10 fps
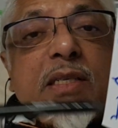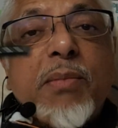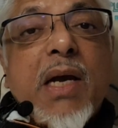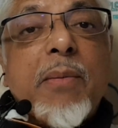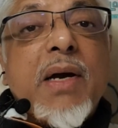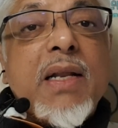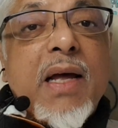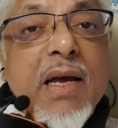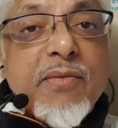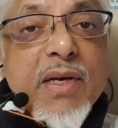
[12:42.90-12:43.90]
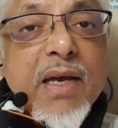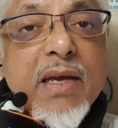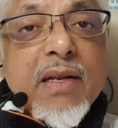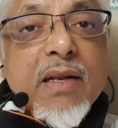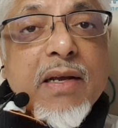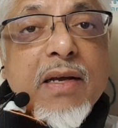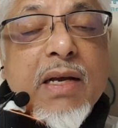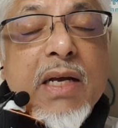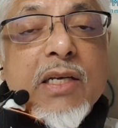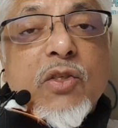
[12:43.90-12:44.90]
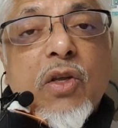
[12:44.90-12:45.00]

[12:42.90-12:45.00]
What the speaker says: is becoming alive again. So